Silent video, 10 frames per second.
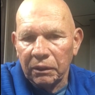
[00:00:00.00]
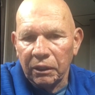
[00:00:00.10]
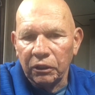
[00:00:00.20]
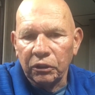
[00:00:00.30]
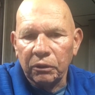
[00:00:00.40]

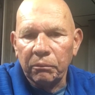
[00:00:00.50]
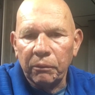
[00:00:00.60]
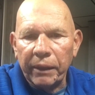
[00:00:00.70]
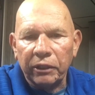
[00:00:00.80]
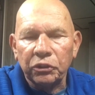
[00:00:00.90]

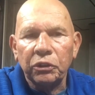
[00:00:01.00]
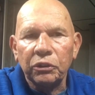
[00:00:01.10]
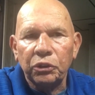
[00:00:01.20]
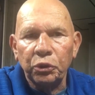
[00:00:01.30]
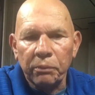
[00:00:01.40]
about
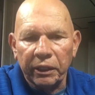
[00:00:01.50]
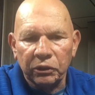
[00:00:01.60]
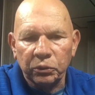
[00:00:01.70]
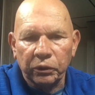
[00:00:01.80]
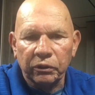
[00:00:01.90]
2
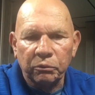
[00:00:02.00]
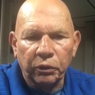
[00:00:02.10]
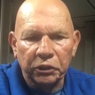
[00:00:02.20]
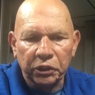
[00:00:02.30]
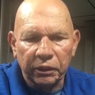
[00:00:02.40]
minutes worth of
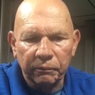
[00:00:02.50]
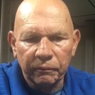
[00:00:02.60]
brushing.